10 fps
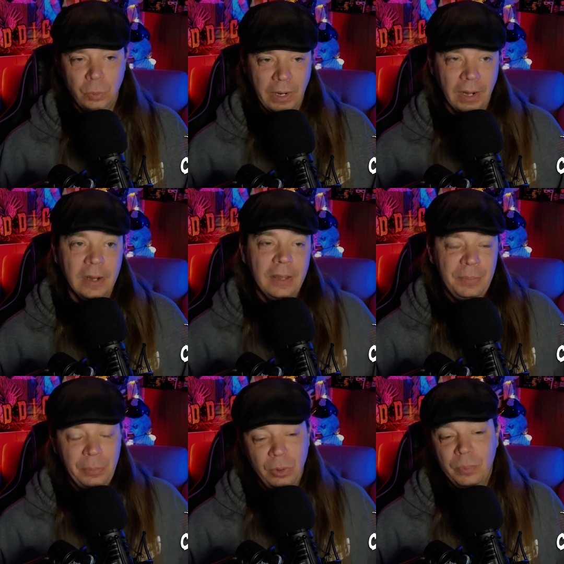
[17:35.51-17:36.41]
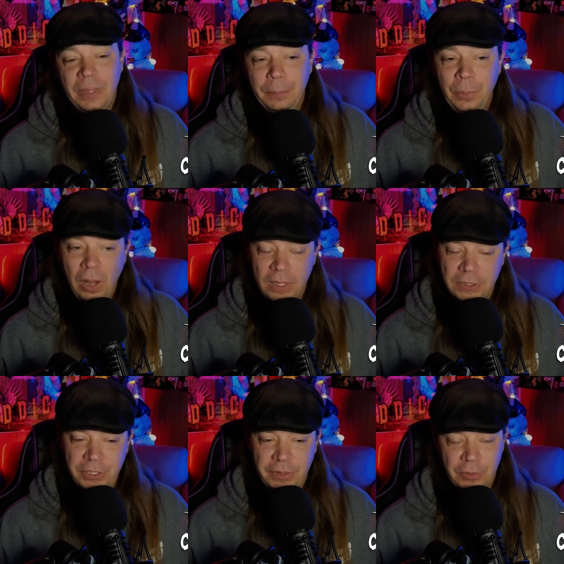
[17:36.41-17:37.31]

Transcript: where people are being punched,